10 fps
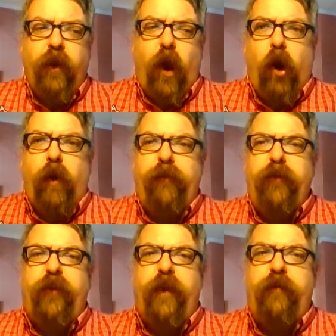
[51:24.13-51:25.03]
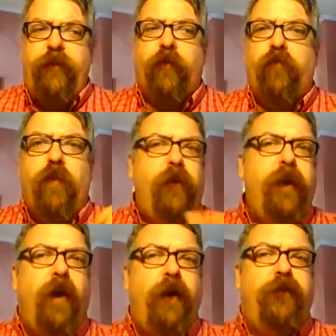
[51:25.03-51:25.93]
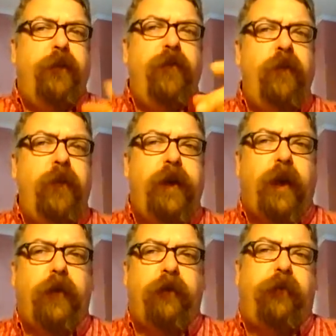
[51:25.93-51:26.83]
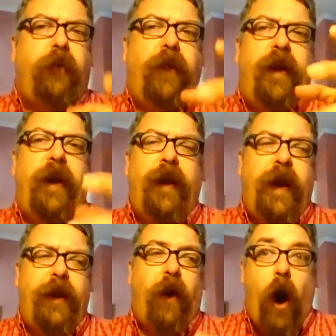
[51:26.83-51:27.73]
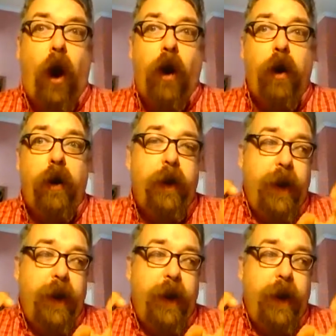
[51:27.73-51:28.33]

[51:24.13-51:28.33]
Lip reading: all of a sudden, they're really awesome and really colorful and hard,